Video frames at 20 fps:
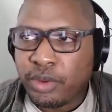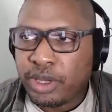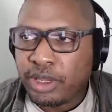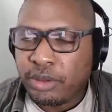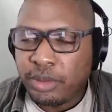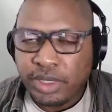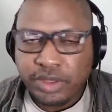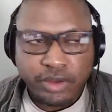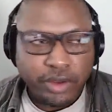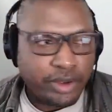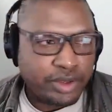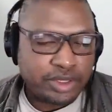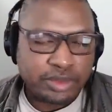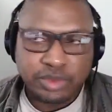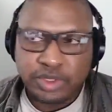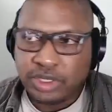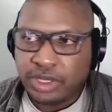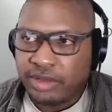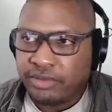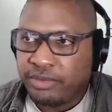We're going to be doing
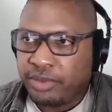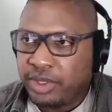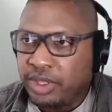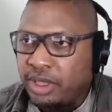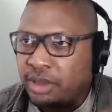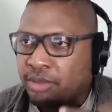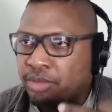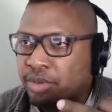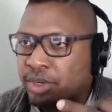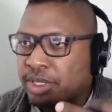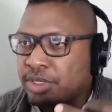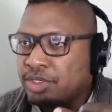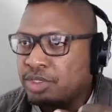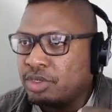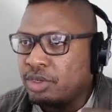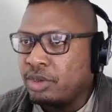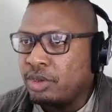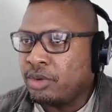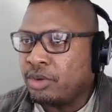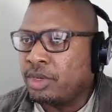some stuff with them pretty
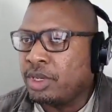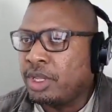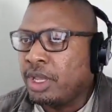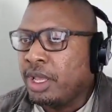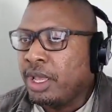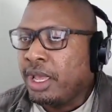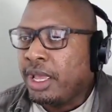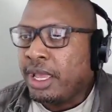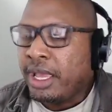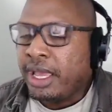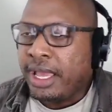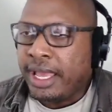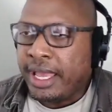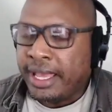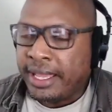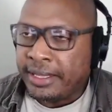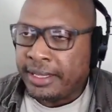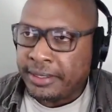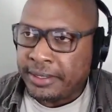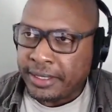soon.
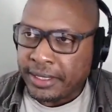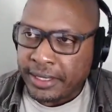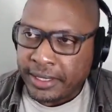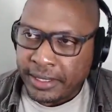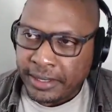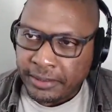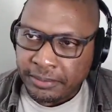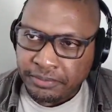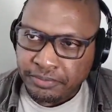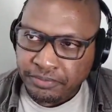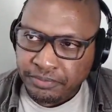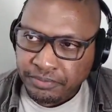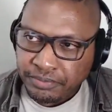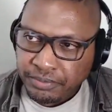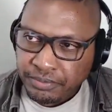And um, Firepower Rig.